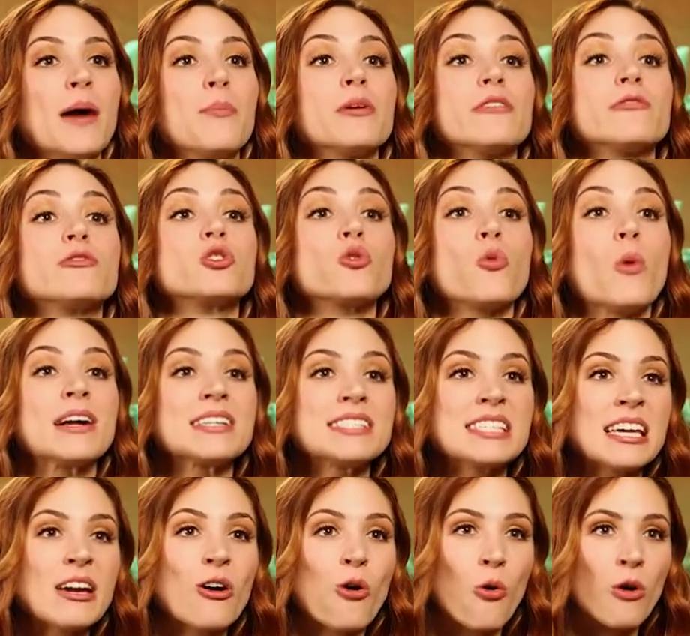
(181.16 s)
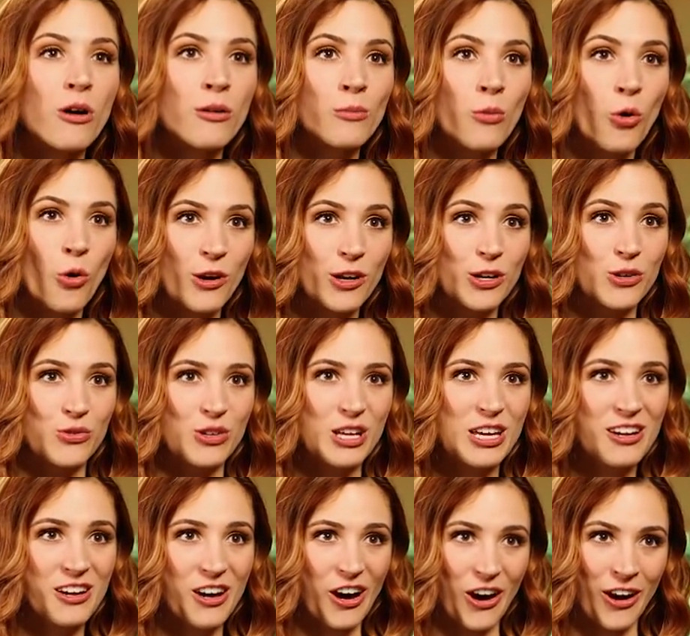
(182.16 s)
up of 20 or more
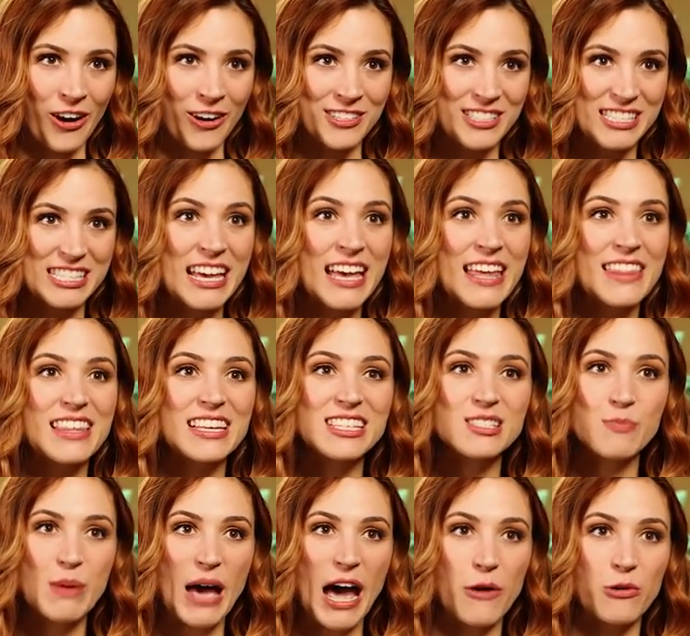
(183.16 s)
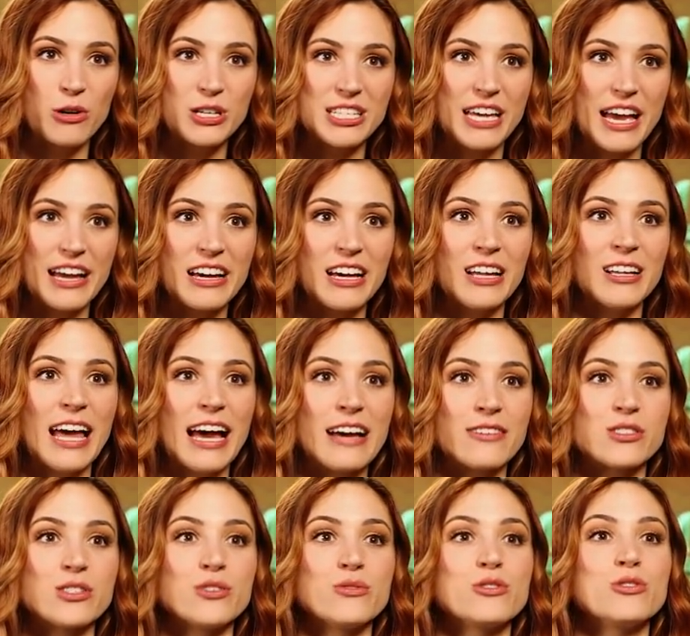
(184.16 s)
unique cards, this power deck
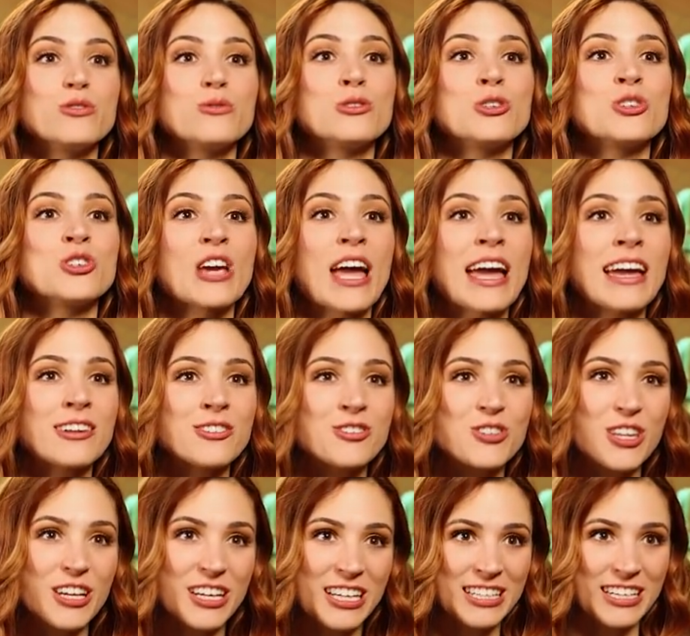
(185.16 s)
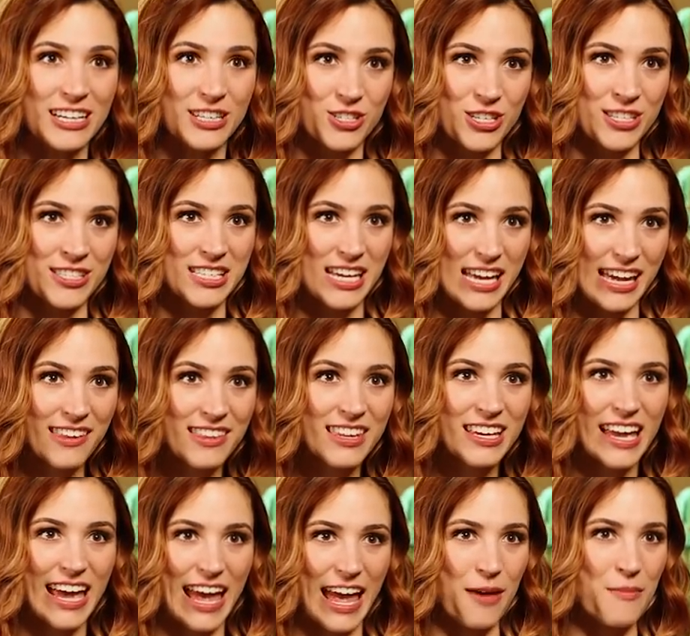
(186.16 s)
allows you to change the conditions in
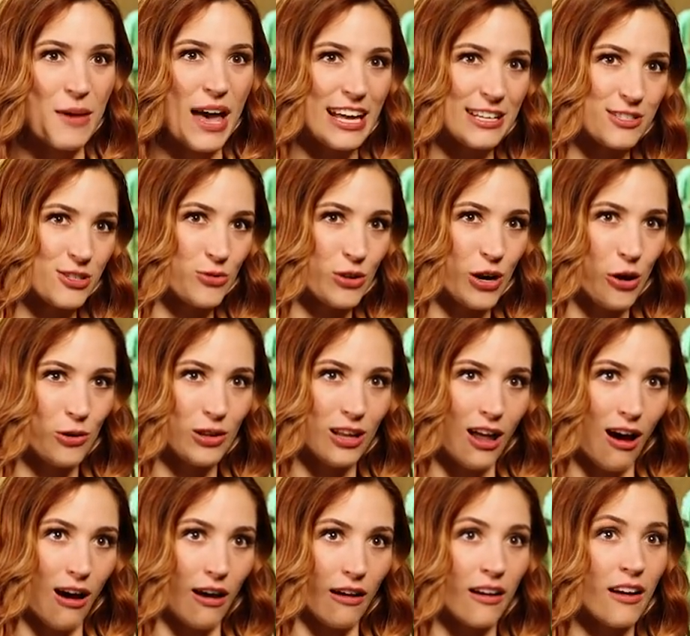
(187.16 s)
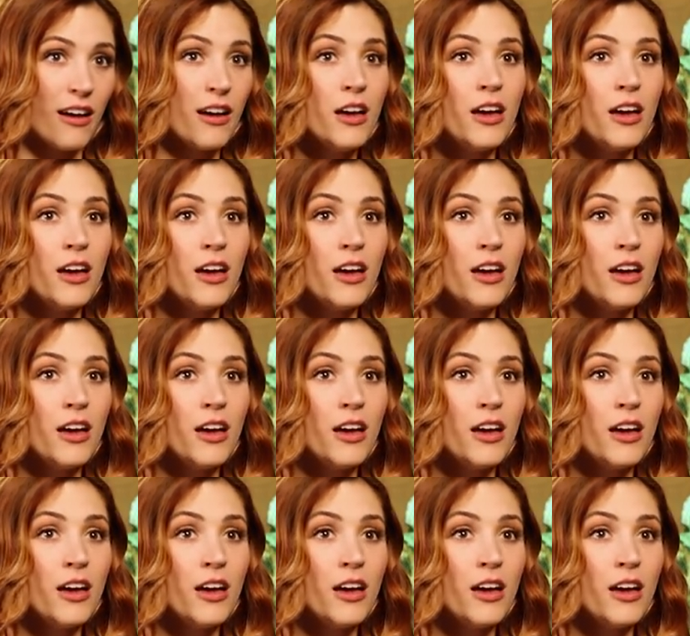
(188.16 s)
the game as you go along.